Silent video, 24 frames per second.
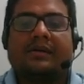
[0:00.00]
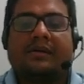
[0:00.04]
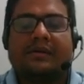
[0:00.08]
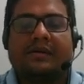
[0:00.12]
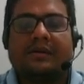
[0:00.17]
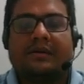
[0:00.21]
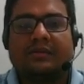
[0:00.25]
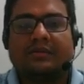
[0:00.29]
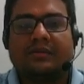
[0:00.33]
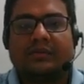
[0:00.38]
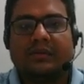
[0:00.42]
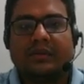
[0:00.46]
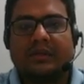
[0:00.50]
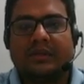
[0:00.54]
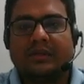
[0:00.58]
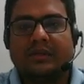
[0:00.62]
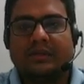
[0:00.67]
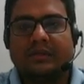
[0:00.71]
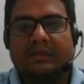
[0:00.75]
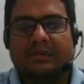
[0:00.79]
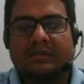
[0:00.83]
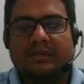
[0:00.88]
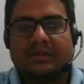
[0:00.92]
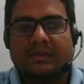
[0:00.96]
So here
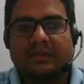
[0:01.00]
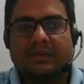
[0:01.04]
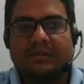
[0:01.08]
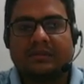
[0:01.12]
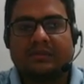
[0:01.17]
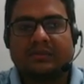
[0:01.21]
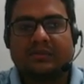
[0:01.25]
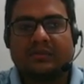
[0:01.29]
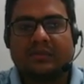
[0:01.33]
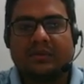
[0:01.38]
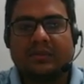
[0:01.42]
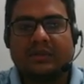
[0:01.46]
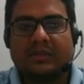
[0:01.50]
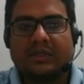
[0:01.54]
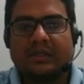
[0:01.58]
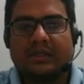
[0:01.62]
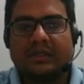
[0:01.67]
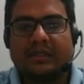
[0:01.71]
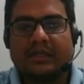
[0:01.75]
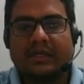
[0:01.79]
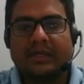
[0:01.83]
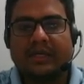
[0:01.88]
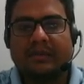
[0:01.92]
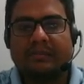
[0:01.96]
it is told that
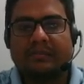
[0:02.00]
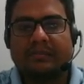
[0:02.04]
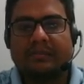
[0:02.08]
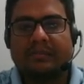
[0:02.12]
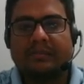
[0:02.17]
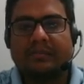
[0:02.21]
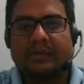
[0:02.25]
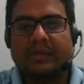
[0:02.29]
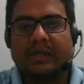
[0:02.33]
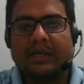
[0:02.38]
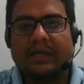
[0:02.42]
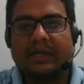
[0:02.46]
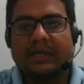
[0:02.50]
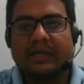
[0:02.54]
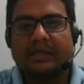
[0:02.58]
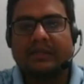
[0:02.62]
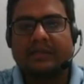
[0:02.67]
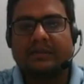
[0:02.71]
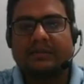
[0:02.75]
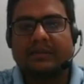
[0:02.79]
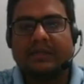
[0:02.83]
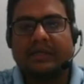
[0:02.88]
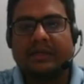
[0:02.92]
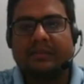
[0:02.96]
the
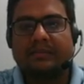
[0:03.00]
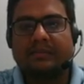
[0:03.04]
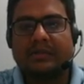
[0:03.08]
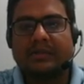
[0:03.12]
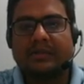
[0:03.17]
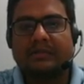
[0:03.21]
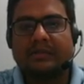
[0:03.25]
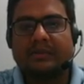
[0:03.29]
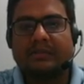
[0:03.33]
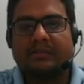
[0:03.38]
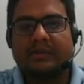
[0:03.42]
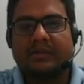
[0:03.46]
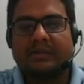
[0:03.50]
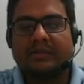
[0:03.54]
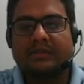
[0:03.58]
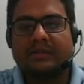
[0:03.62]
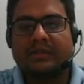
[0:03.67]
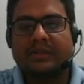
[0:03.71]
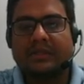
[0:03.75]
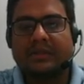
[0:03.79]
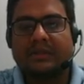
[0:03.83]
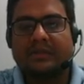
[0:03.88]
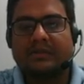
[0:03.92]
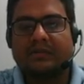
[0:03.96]
angles A plus B plus C is